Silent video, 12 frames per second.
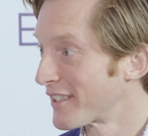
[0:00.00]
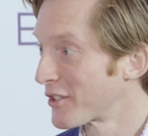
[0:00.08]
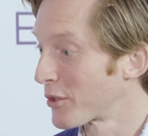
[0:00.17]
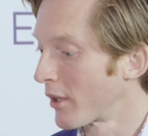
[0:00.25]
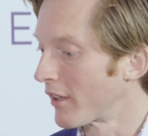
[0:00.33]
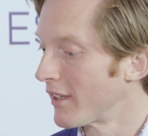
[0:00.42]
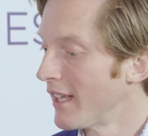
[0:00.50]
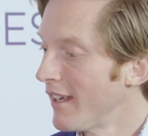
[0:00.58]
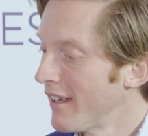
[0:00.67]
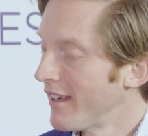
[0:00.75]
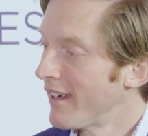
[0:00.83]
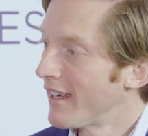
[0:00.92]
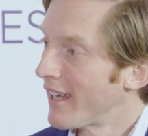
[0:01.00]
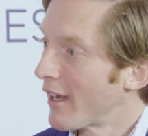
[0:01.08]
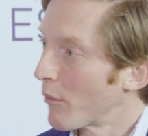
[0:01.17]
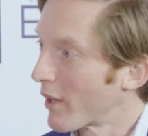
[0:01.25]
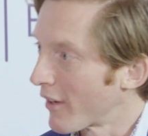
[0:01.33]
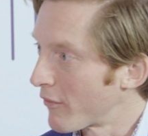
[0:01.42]
Sure.
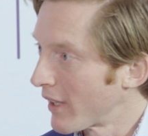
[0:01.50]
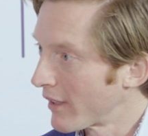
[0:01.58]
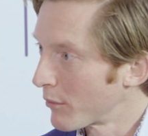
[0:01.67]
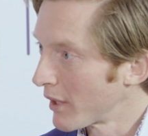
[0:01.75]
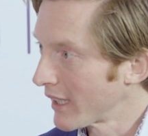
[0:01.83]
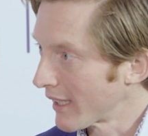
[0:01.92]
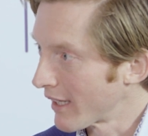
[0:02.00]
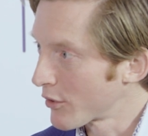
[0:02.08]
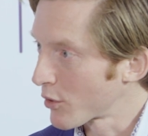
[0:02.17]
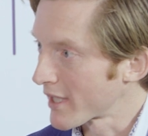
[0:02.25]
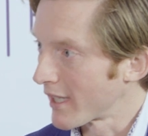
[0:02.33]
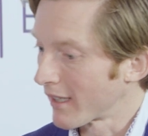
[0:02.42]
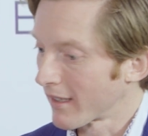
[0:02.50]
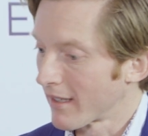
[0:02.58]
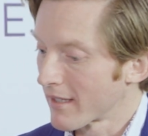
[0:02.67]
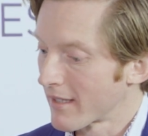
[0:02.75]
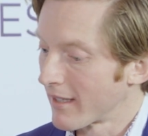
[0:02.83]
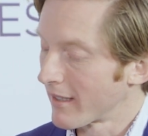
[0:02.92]
What I find really interesting
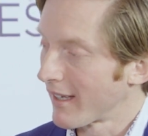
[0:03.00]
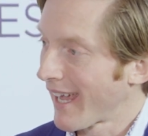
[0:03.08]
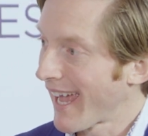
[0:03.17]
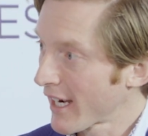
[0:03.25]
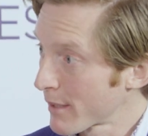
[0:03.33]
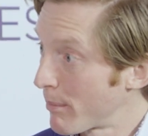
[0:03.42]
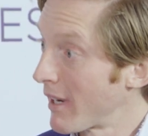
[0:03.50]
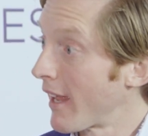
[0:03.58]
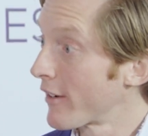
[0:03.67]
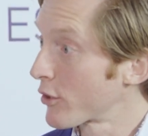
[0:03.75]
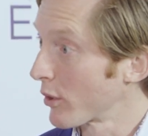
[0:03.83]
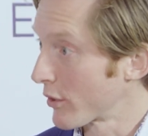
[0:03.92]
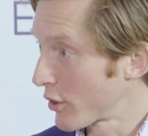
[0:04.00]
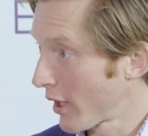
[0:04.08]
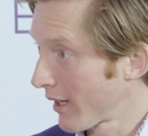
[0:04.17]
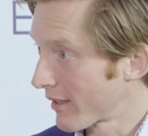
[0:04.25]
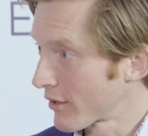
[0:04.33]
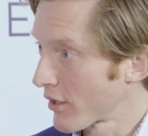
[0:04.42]
is the exponential
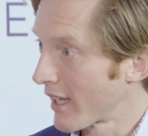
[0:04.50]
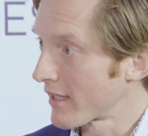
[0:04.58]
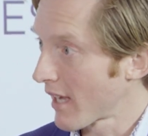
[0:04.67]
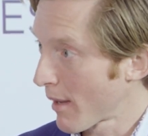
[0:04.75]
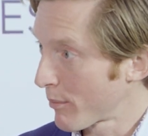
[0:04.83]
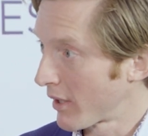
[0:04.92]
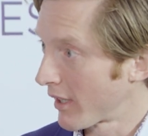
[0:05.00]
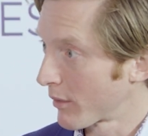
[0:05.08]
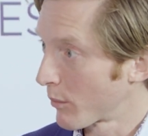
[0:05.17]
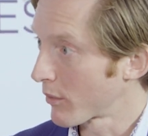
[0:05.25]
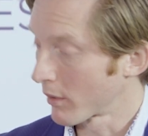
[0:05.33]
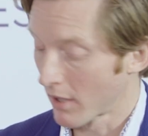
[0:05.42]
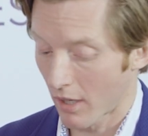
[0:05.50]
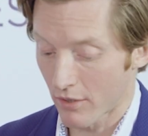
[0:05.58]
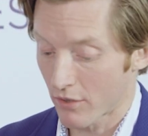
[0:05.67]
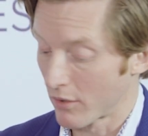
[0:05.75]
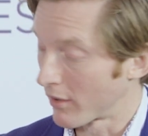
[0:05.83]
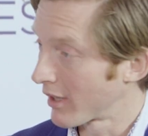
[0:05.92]
change that's happening with
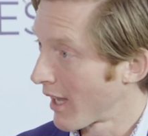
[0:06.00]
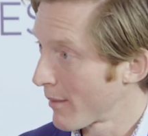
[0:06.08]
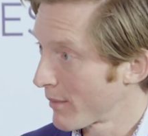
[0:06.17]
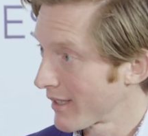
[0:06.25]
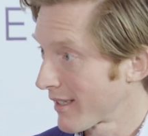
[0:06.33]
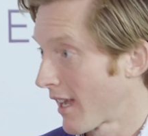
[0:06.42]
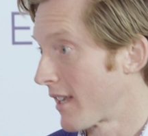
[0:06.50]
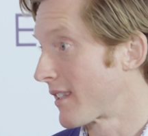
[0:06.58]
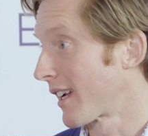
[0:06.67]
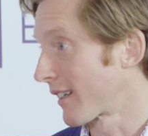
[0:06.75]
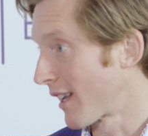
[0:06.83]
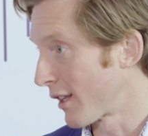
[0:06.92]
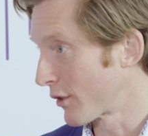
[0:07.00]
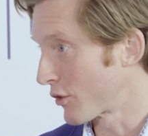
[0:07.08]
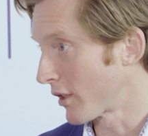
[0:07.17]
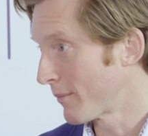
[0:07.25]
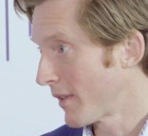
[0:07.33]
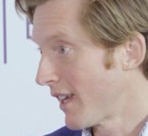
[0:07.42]
regards to climate and
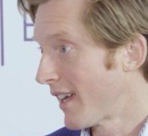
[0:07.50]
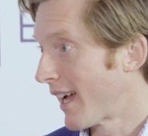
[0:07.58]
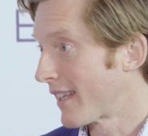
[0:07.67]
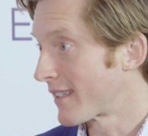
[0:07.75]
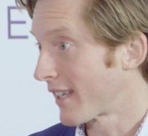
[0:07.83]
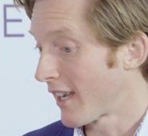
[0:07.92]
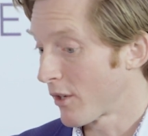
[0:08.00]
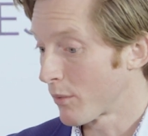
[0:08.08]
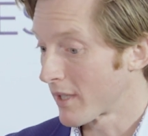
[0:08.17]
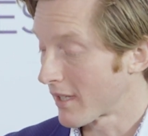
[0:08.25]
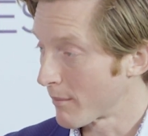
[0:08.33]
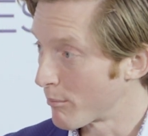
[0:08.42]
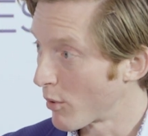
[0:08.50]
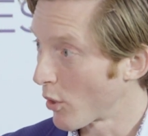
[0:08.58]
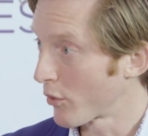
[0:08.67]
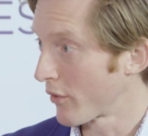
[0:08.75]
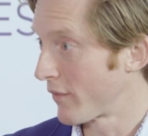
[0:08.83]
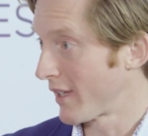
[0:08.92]
technology. And today we see
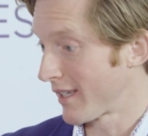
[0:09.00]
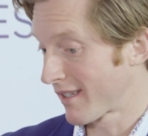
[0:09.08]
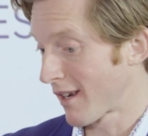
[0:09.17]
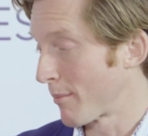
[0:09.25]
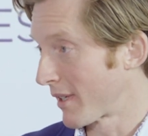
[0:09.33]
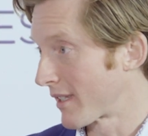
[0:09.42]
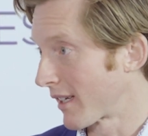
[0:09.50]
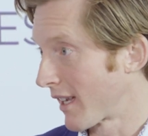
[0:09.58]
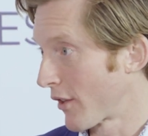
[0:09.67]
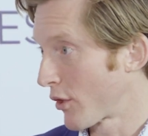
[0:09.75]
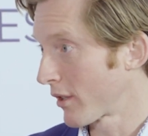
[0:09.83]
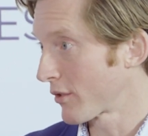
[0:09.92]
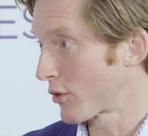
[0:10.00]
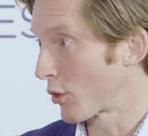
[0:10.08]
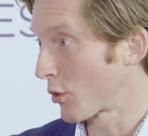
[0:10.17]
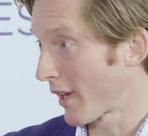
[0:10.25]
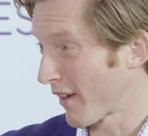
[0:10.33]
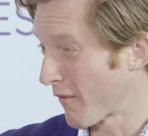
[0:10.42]
both of these coming together to
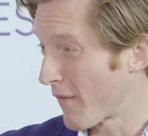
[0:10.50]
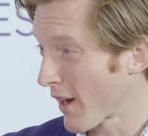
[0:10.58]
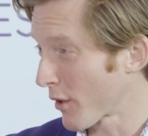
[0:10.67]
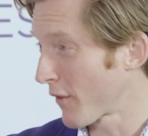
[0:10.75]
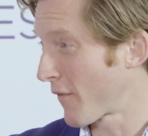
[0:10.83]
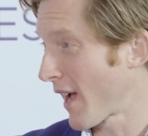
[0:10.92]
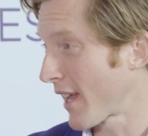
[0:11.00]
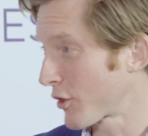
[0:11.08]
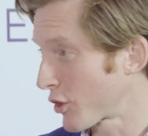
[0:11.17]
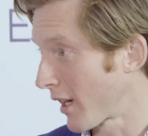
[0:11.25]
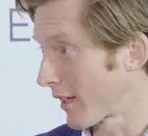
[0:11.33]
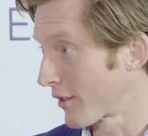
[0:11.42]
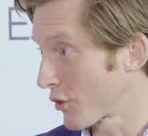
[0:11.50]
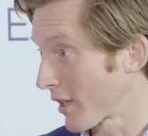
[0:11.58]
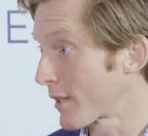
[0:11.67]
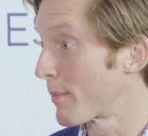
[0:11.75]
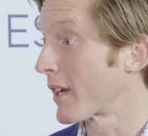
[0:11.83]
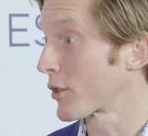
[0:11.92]
create very fast change,
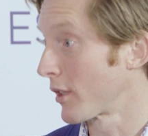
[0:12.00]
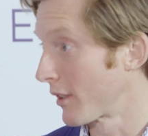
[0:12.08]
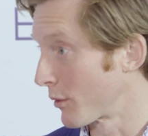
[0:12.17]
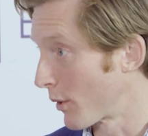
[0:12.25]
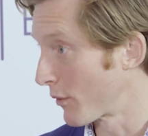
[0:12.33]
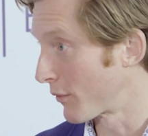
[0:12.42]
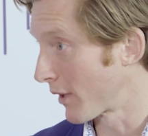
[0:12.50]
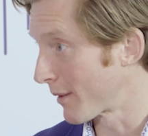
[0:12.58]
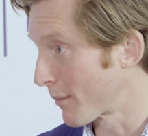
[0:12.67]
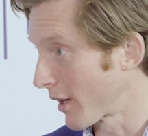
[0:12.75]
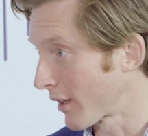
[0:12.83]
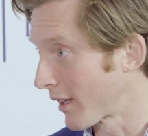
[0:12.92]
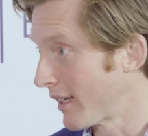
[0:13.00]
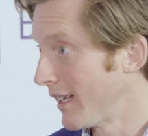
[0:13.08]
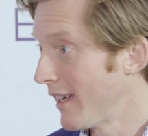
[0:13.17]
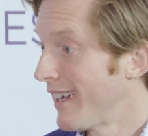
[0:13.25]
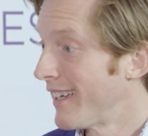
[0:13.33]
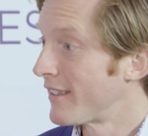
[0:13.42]
especially in the road freight market.
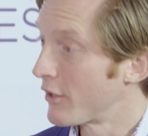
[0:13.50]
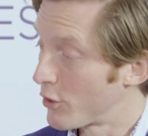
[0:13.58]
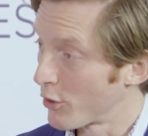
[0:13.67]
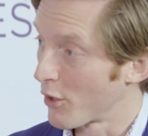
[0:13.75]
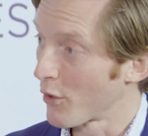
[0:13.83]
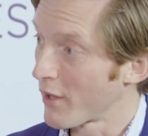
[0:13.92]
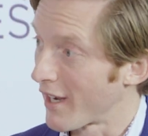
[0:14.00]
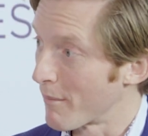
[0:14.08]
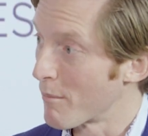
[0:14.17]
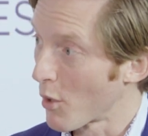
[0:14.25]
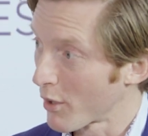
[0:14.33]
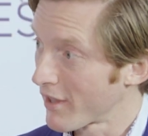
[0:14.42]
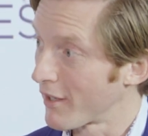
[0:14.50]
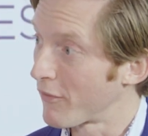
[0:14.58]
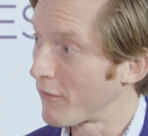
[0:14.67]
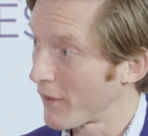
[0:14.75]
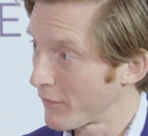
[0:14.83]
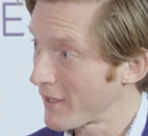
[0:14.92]
Did you know that more than
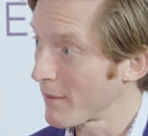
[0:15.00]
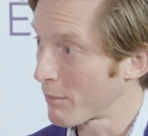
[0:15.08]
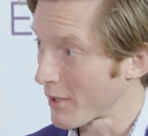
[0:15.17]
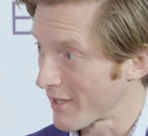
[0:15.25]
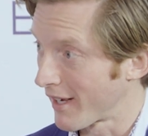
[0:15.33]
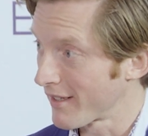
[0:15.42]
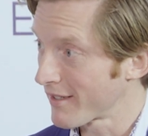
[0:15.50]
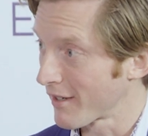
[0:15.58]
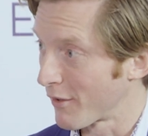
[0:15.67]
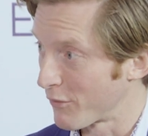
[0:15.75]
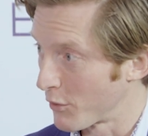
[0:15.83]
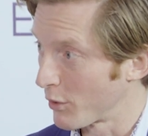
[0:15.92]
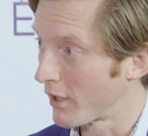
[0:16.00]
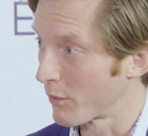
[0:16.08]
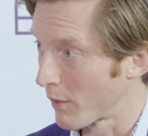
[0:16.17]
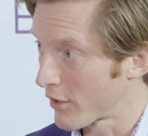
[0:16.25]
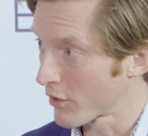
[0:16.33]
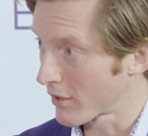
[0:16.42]
50% of newly
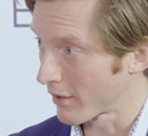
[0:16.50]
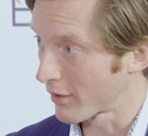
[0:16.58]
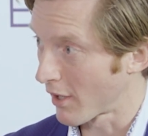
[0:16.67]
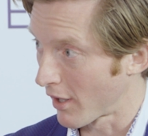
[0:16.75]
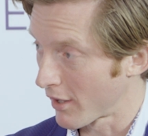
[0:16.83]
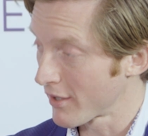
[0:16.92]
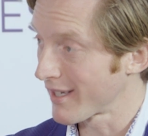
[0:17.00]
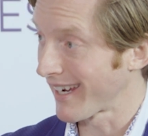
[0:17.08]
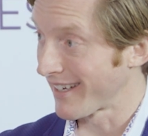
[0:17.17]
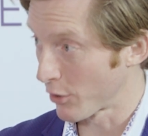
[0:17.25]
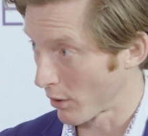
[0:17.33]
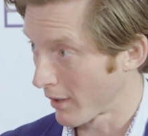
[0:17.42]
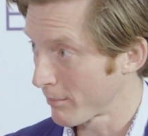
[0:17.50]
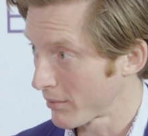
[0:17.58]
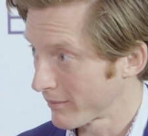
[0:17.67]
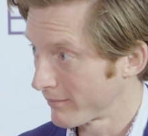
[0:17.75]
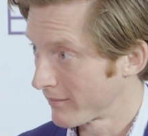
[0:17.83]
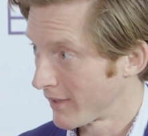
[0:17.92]
registered cars in Europe
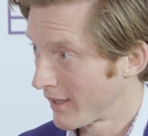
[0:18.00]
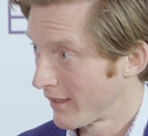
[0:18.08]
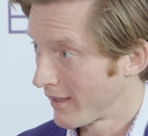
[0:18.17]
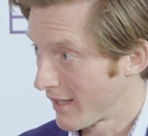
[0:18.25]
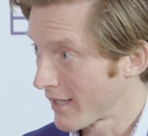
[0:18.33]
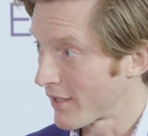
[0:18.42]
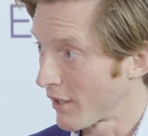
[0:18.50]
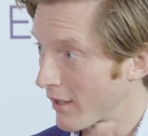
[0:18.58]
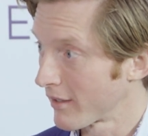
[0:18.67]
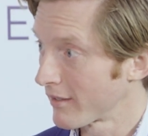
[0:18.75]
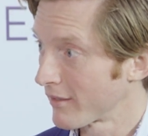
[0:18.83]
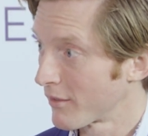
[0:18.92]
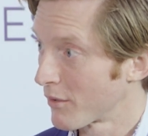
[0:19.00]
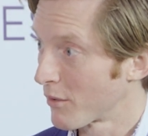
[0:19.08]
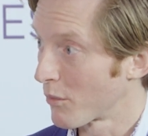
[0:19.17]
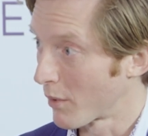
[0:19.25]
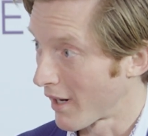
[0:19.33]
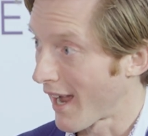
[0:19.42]
this year
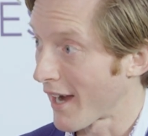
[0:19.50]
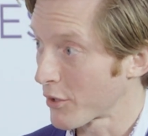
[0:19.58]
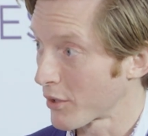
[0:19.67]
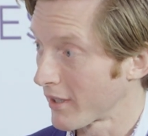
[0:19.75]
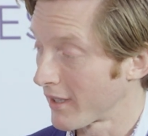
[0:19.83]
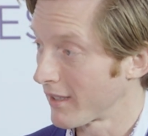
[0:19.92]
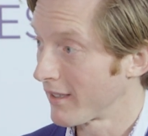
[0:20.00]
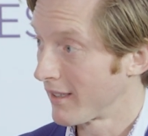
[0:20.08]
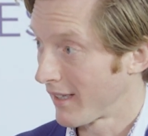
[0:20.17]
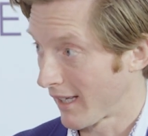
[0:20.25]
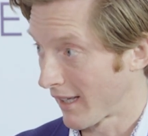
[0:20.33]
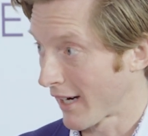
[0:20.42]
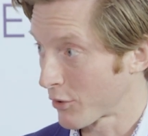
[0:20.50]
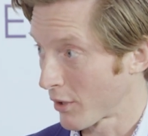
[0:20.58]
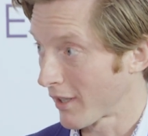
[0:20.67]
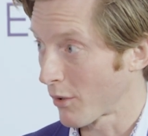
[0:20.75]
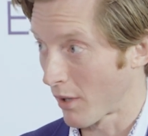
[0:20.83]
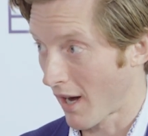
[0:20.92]
were actually
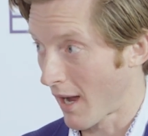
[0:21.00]
electric or